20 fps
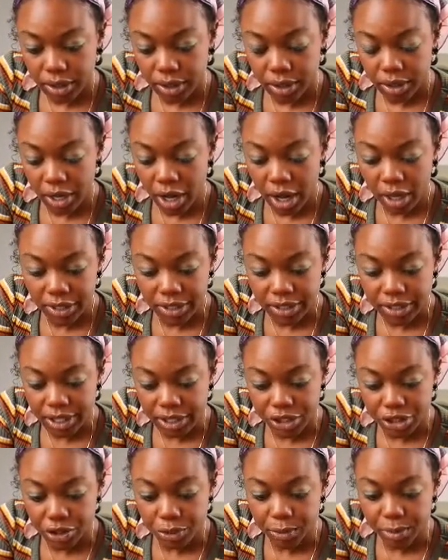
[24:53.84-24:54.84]
knowledge
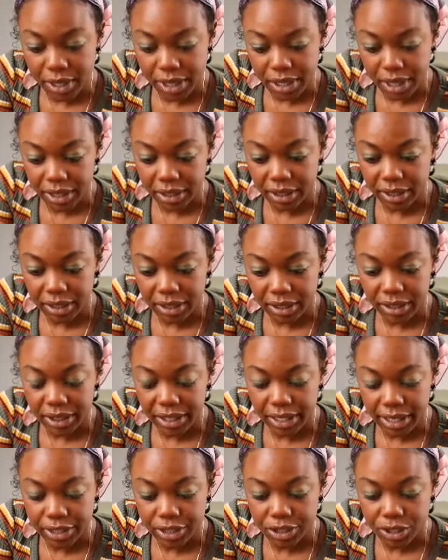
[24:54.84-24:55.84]
that you're being
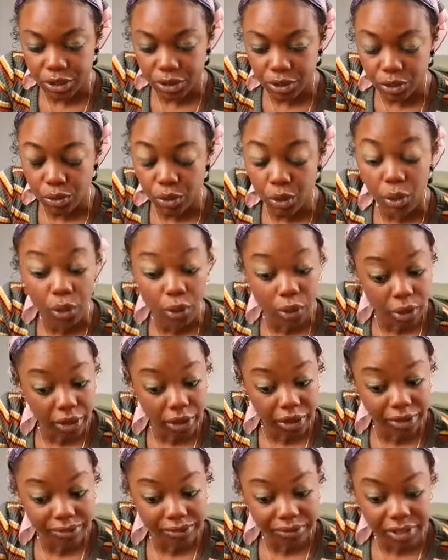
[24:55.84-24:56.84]
led to,
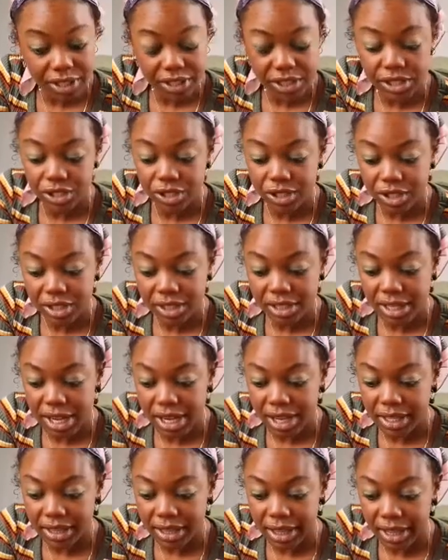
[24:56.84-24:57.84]
or this is just
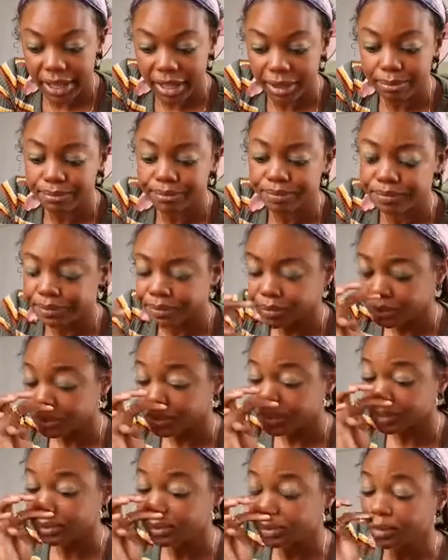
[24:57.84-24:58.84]
saying that
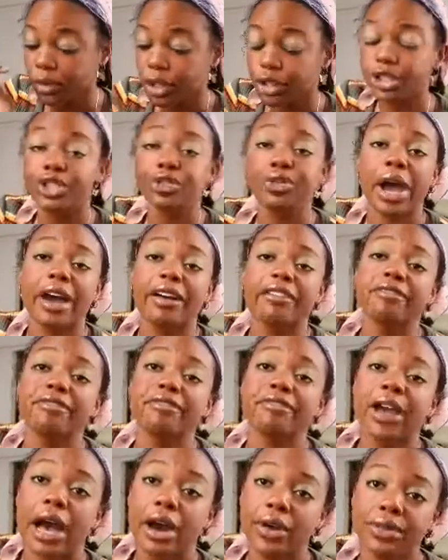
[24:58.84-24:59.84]
you have
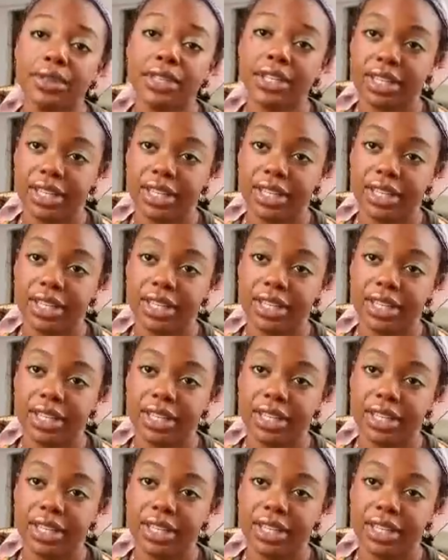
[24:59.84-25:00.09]
found